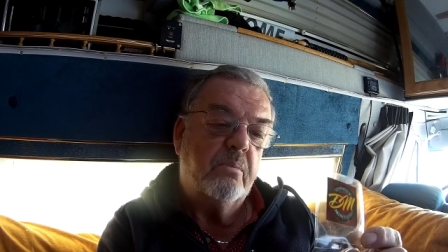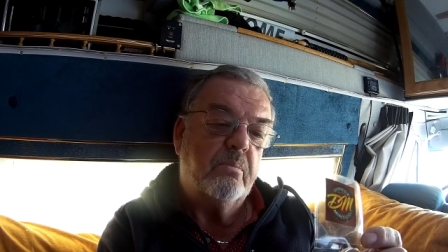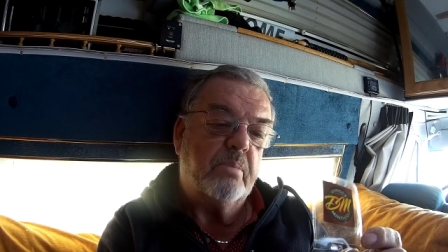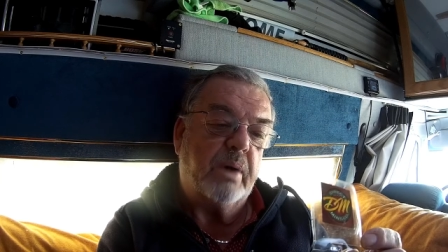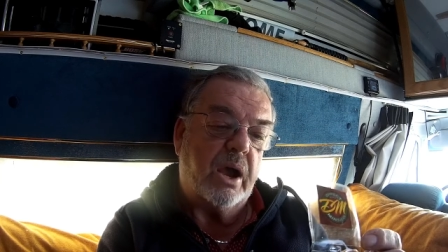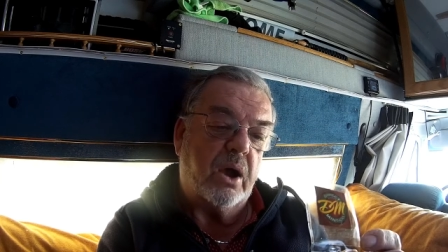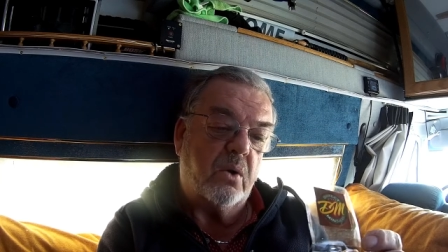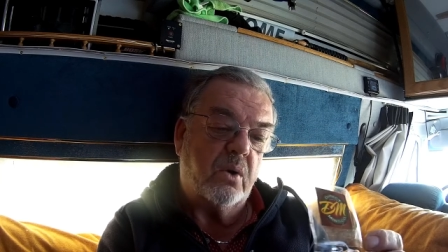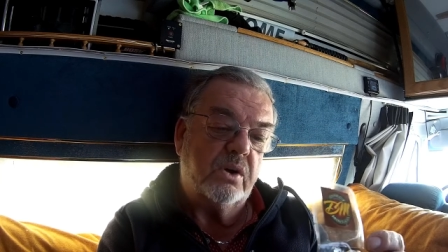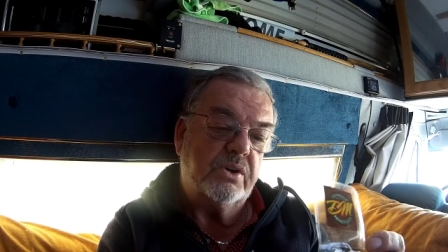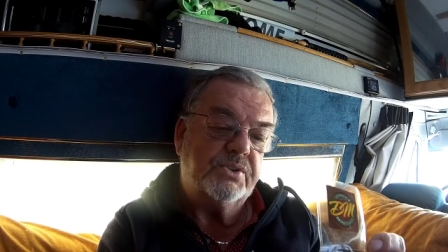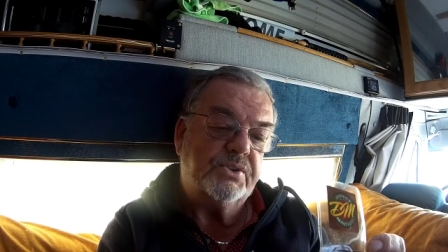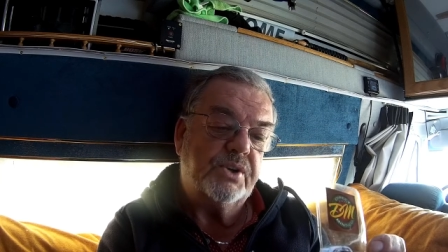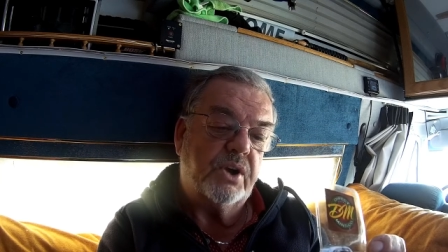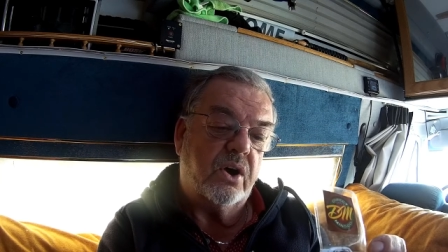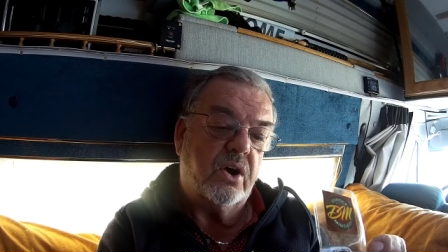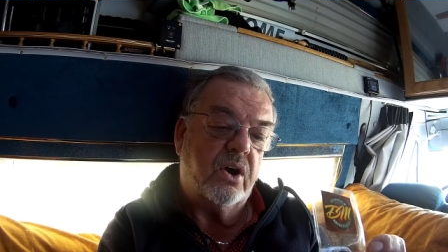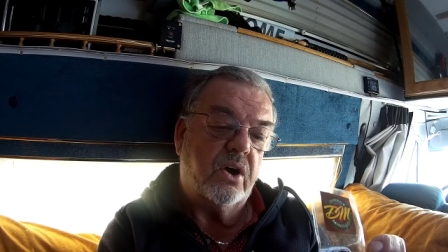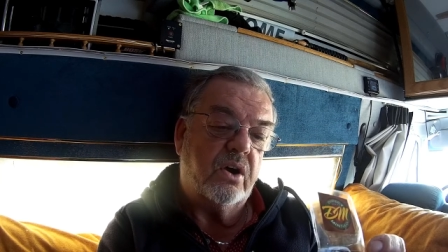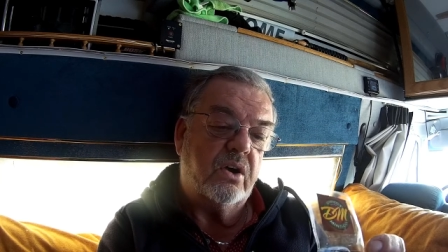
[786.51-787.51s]
Power
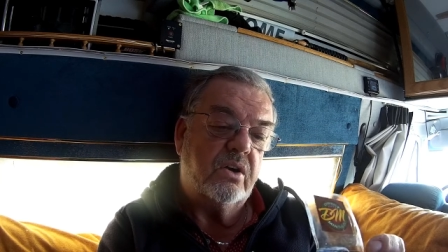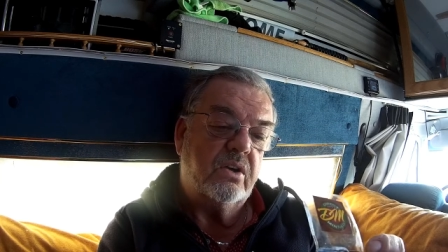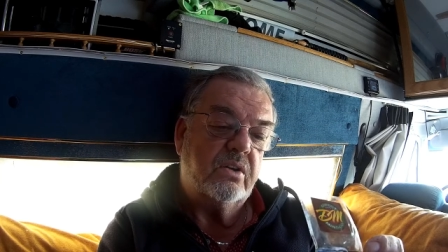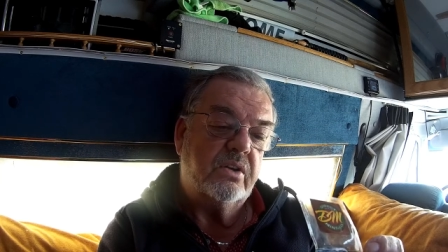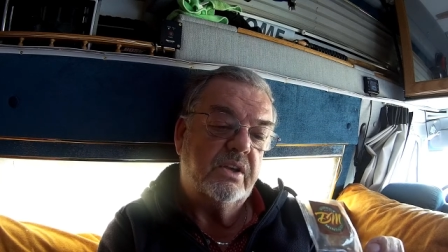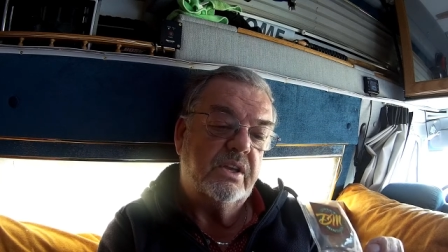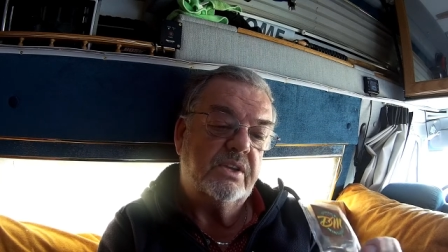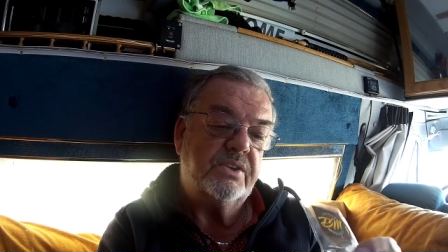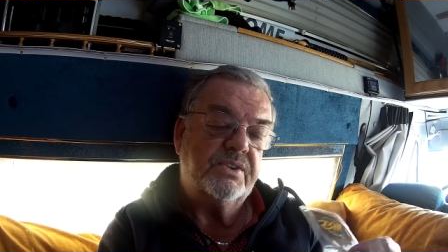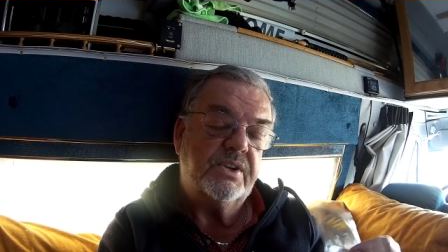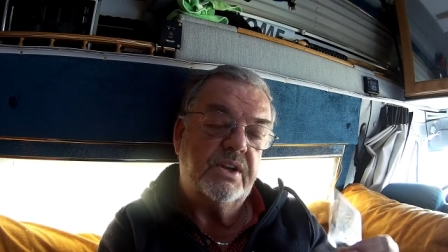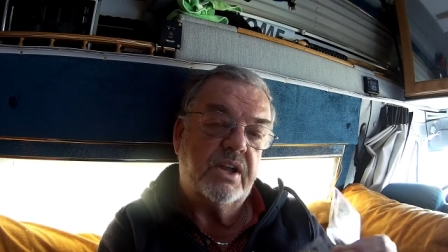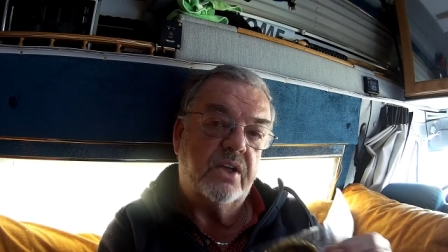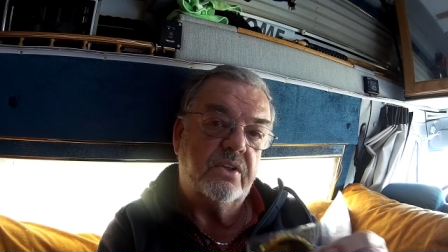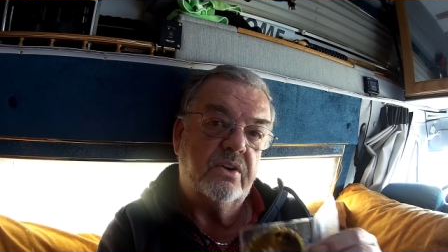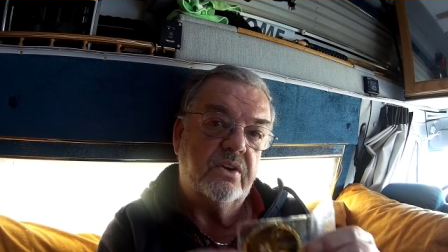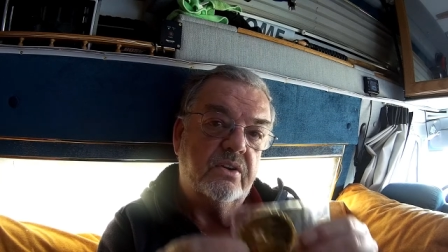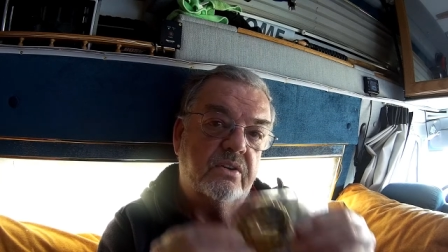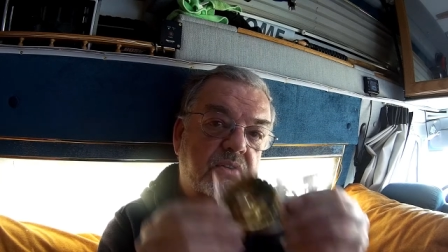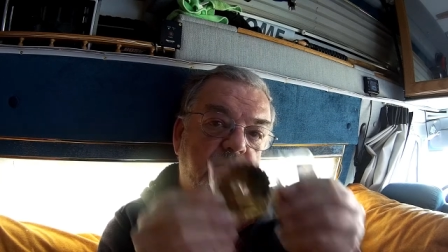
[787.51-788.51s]
Saw is
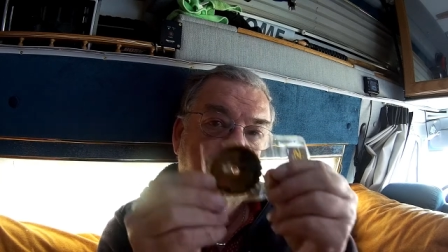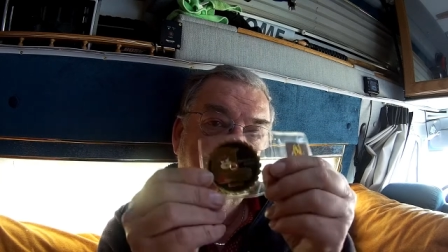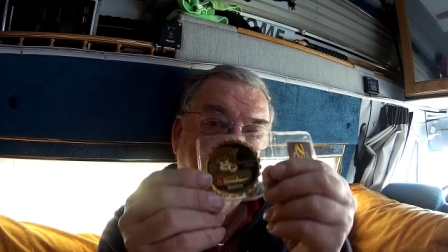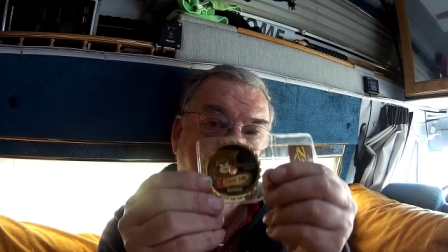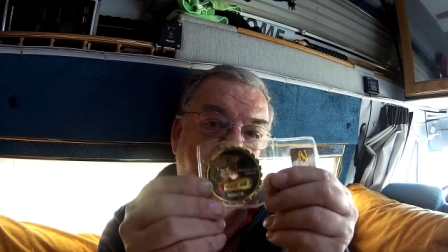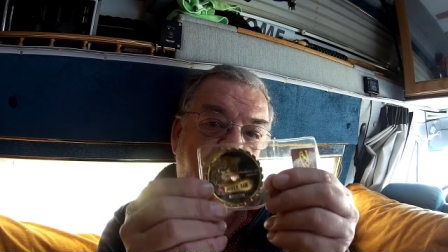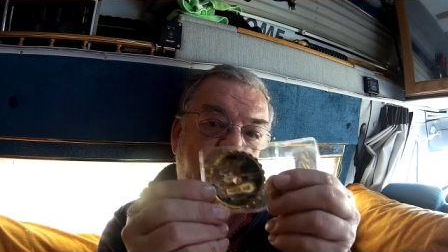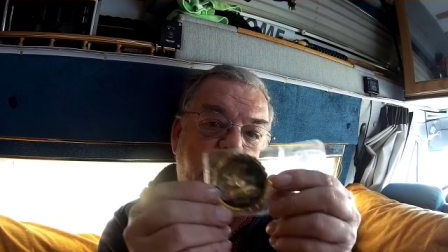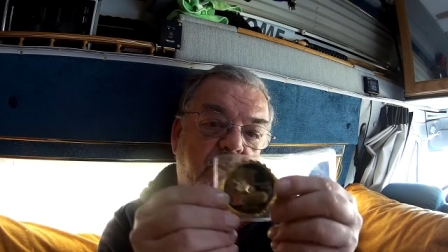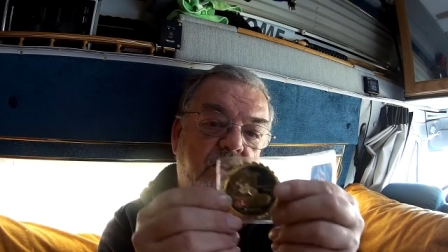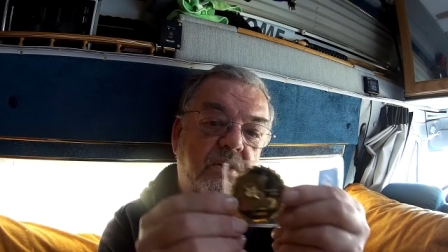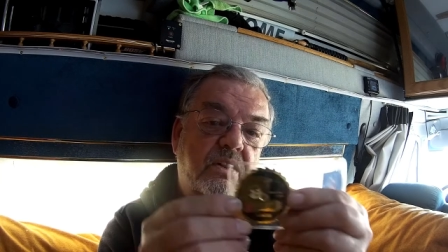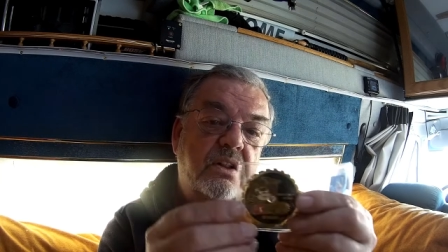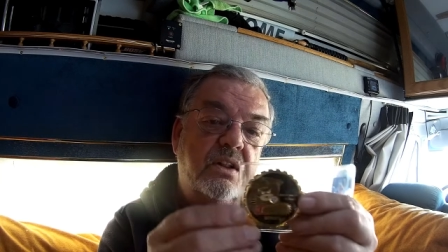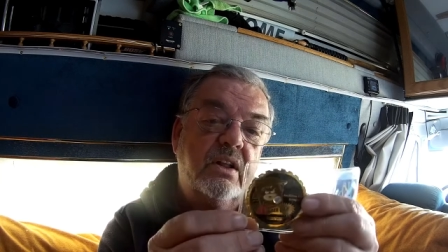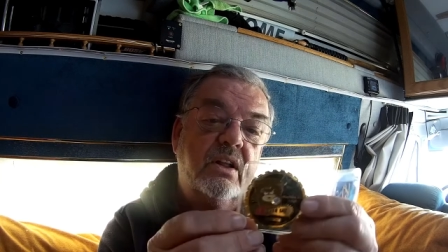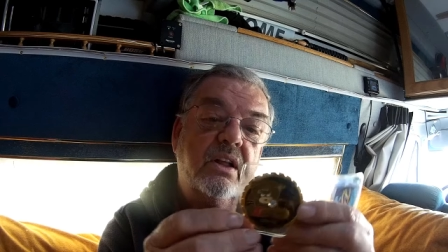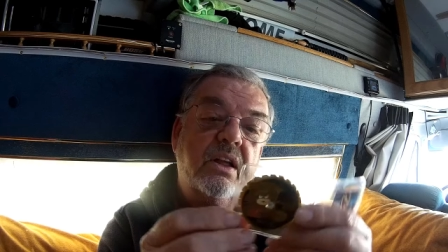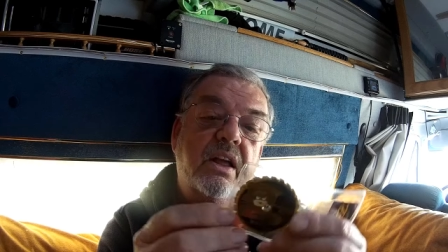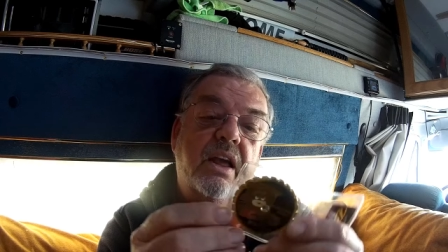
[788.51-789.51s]
another trail,
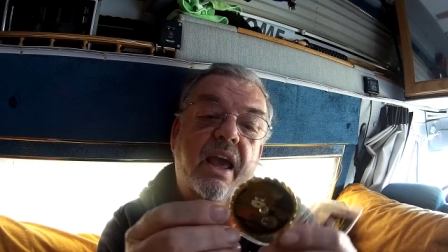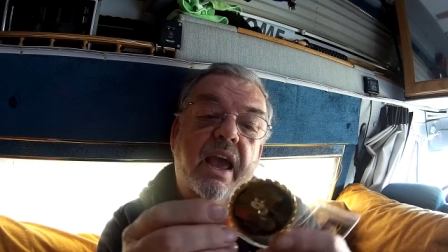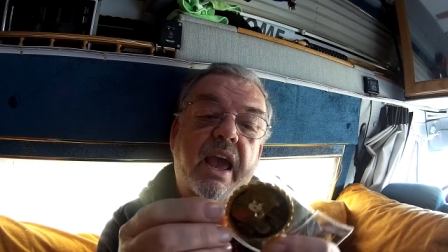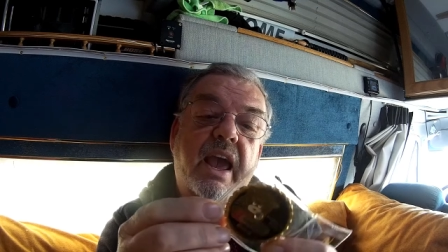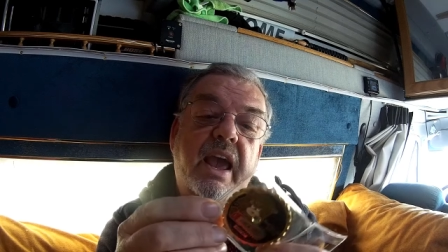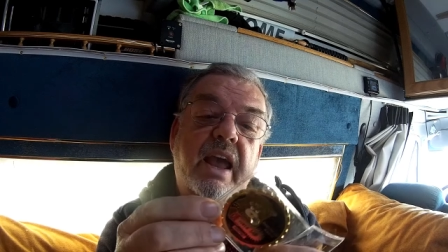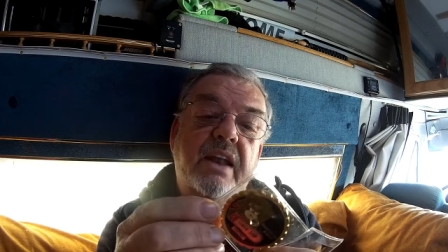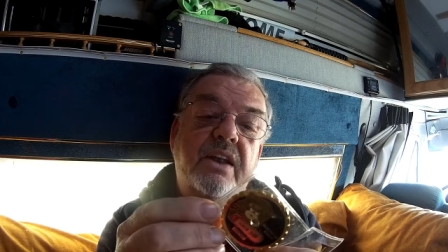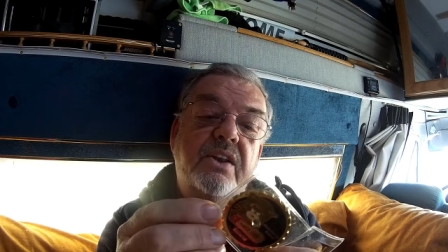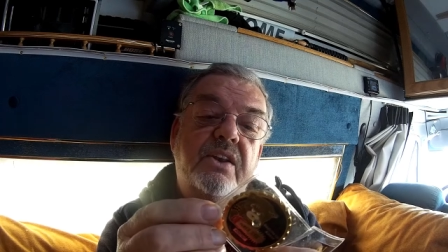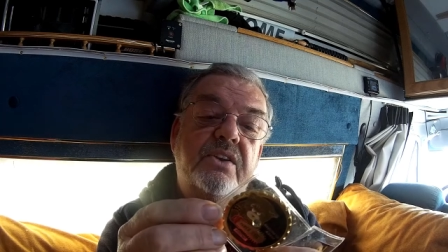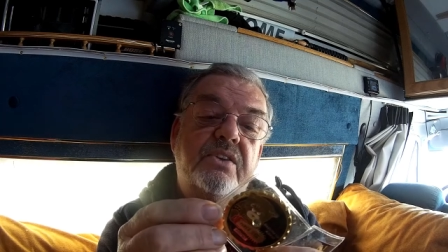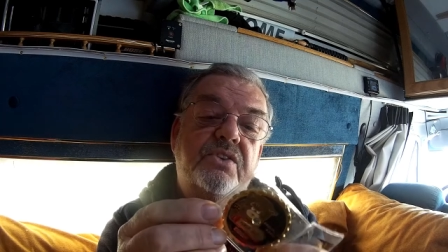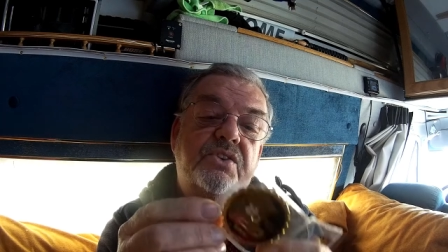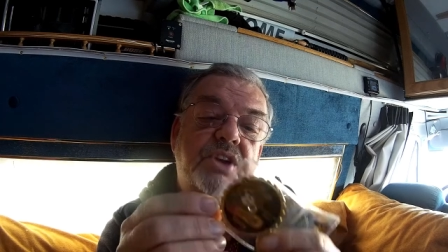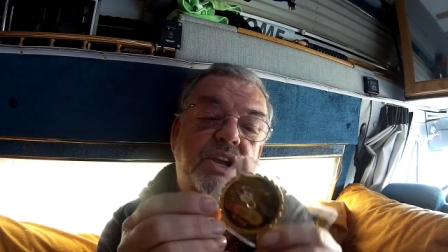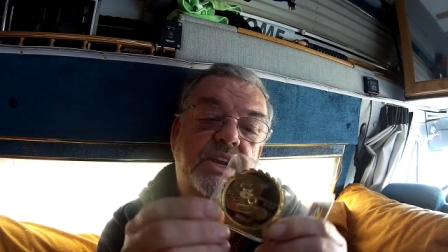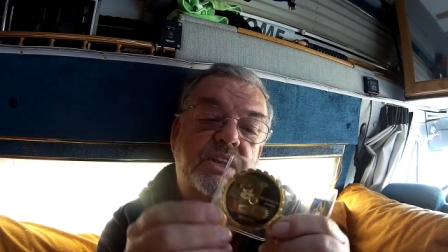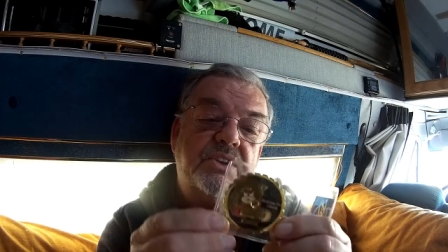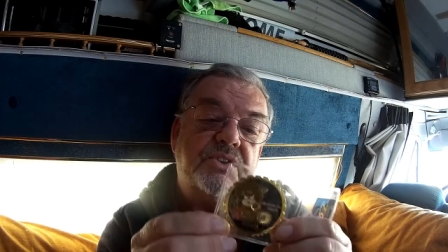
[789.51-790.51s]
and
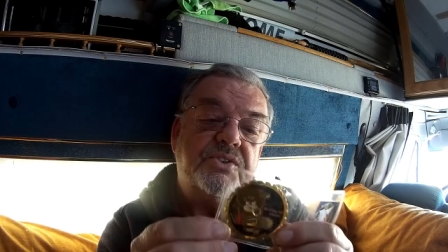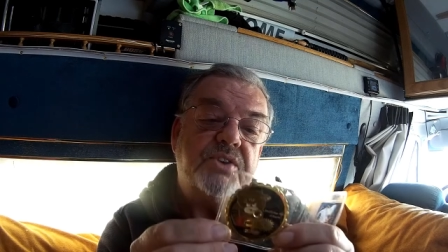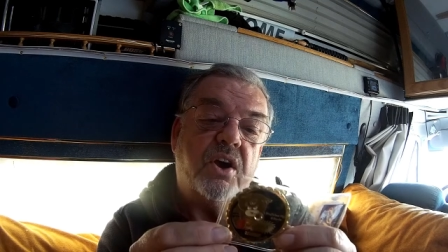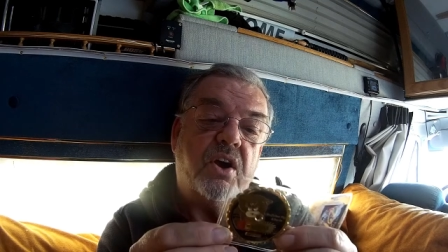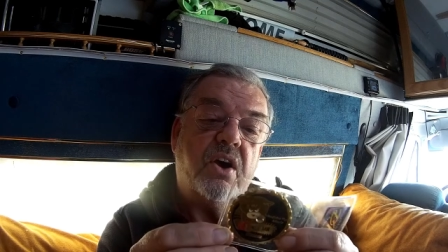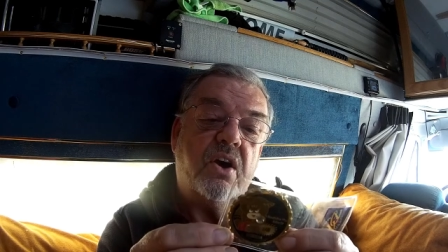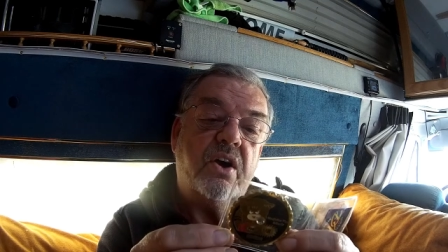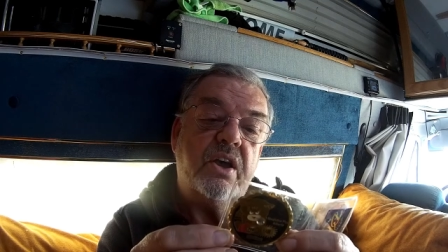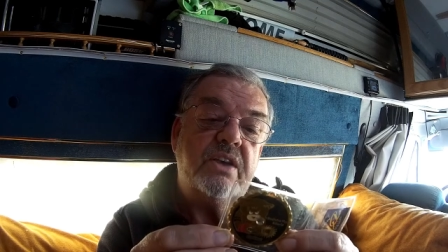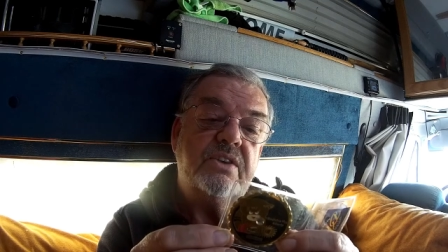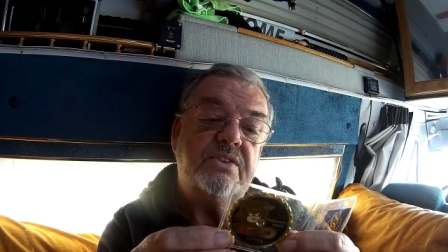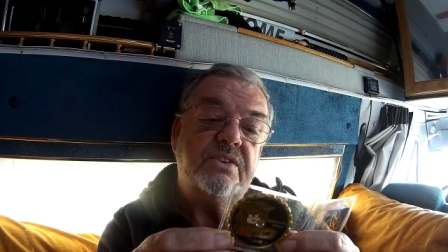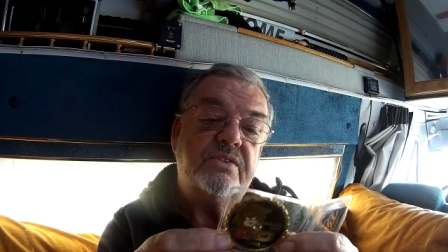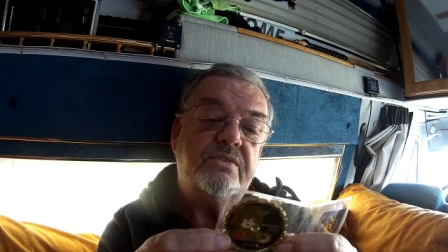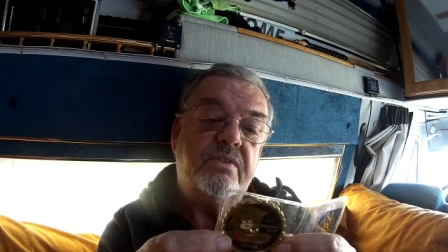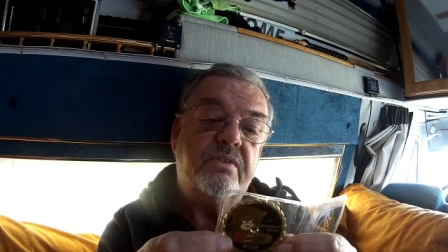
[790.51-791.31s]
Chainsaw is